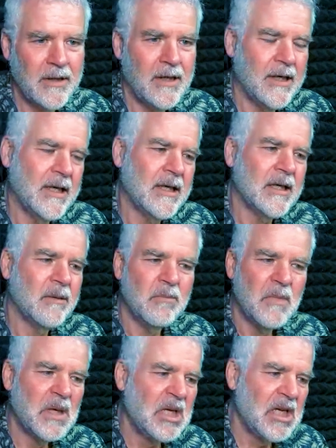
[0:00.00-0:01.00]
Um,
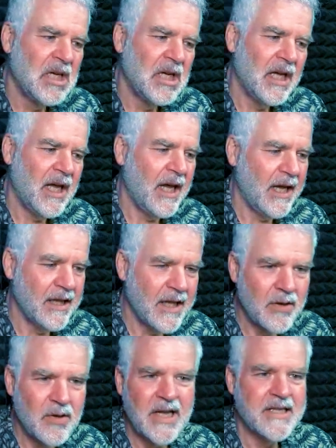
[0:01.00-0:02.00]
and
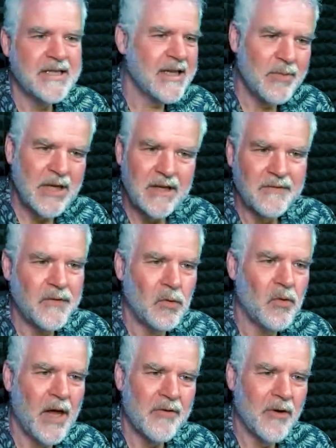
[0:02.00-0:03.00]
they need somebody to fill
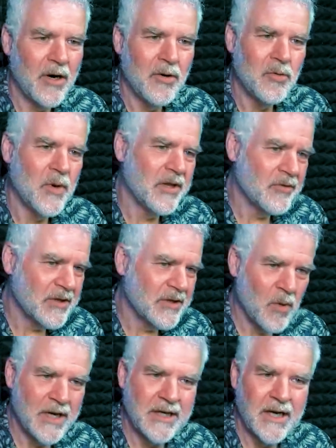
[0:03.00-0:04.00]
that role, whether it's
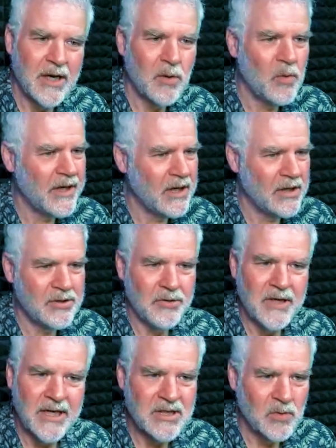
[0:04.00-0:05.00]
one day a week, two
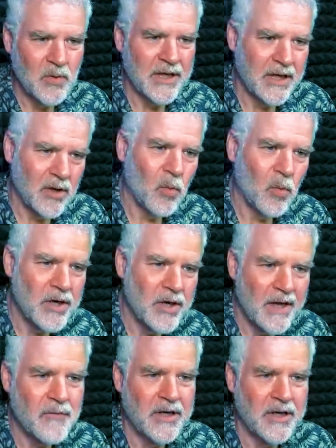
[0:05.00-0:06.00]
days a week,
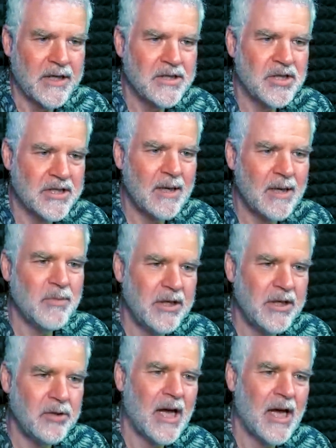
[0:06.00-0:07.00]
whatever it is, just somebody
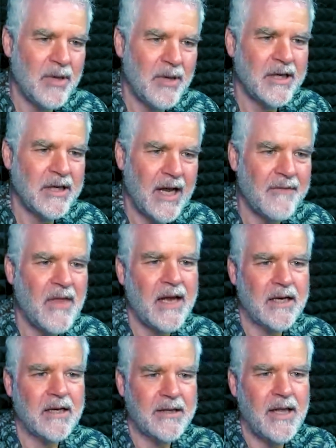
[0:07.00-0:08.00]
who'll come in and have that
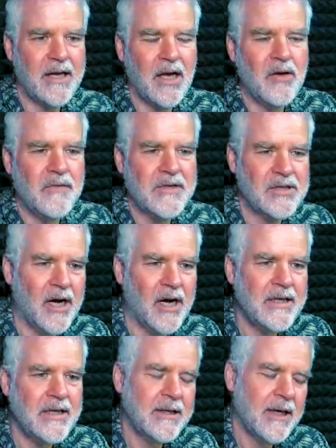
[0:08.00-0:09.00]
that
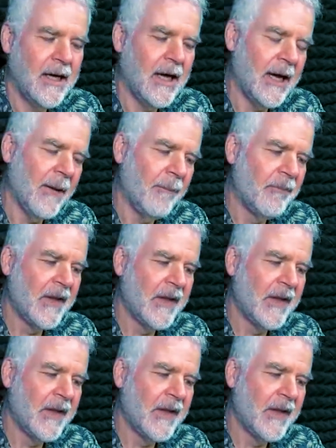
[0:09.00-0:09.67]
oversight. Yep. Um,